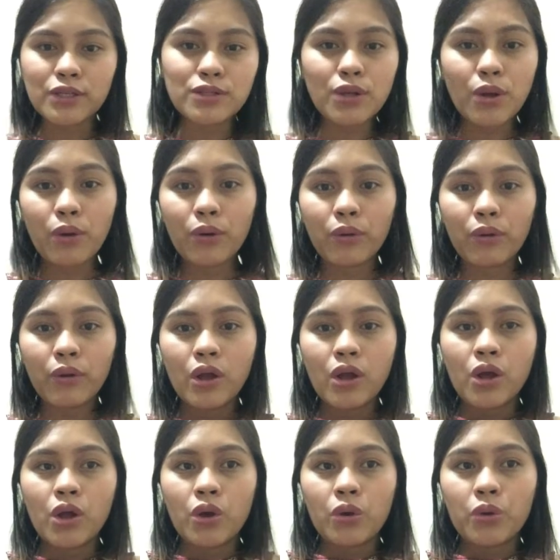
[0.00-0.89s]
So,
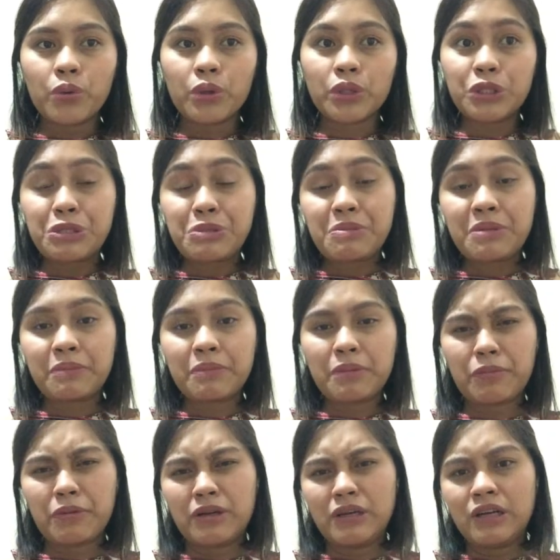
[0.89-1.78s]
what you mean
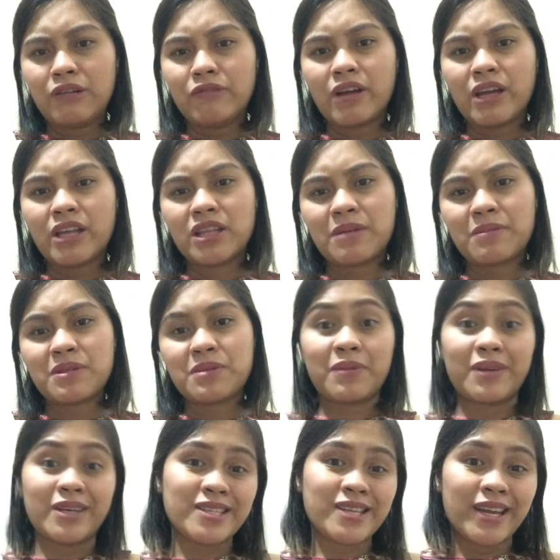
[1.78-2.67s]
by pre-love items?
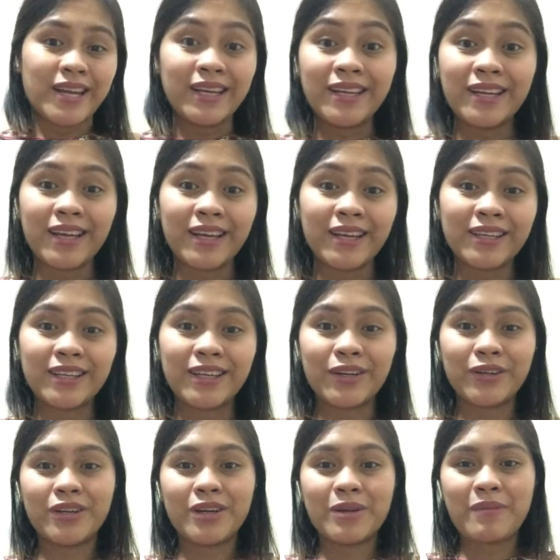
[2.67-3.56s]
Mga second hand,
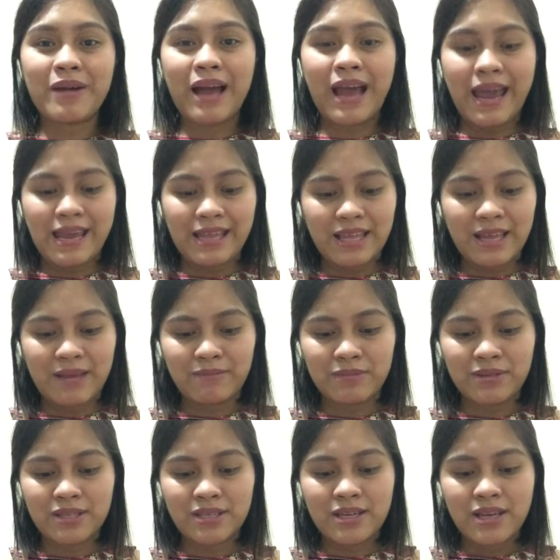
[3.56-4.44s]
ganun na mga
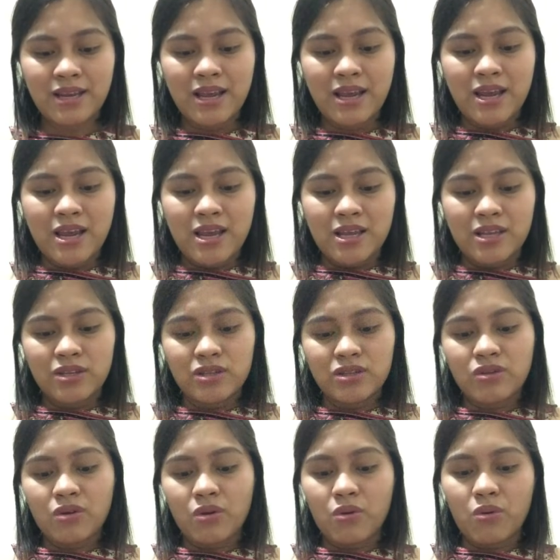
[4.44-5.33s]
items.
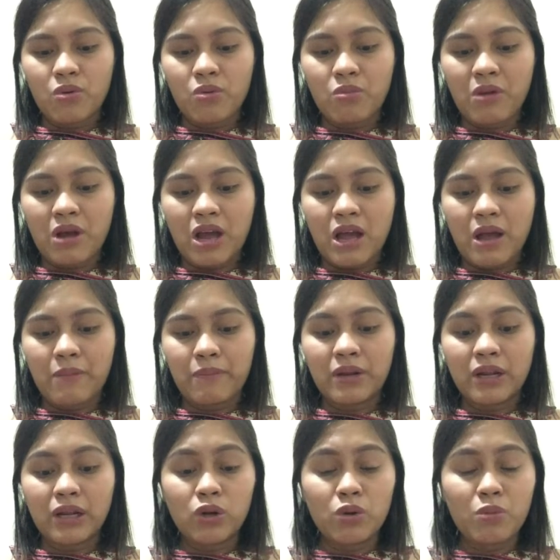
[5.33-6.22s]
So,
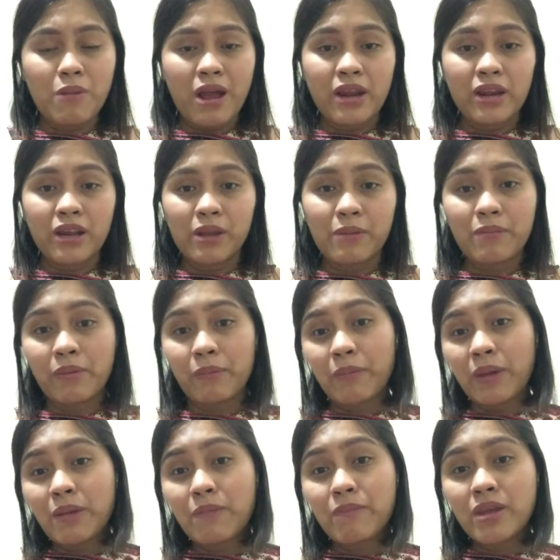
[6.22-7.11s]
mga pinaglumaan ng
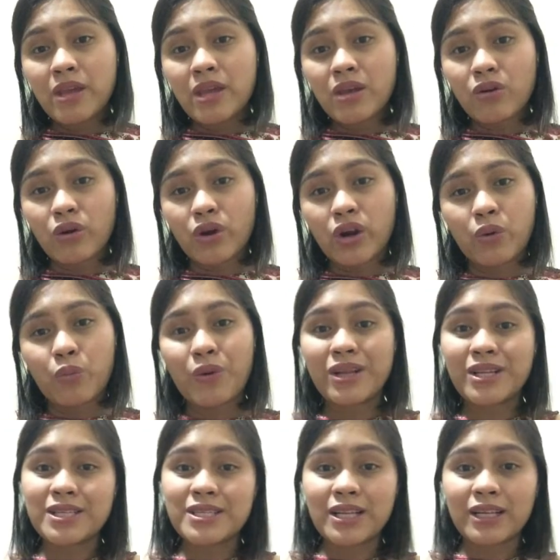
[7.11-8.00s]
ibang baby or
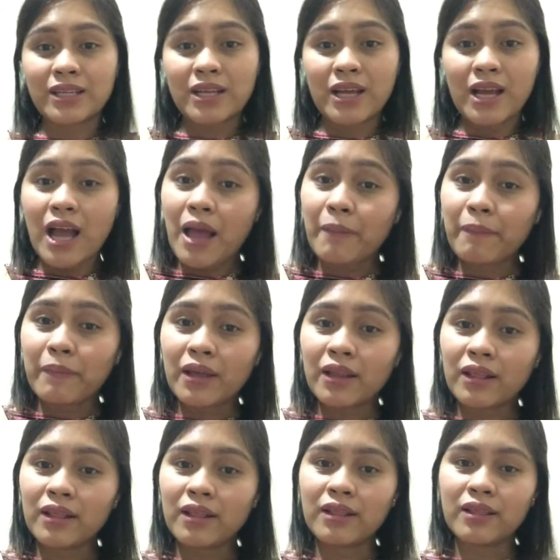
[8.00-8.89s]
once lang
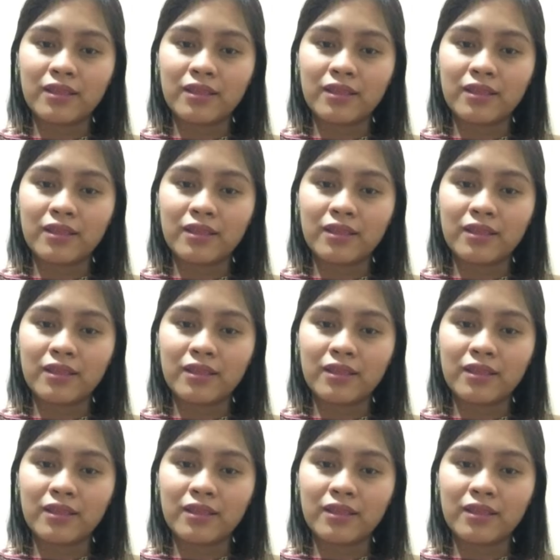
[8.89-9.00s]
nagamit.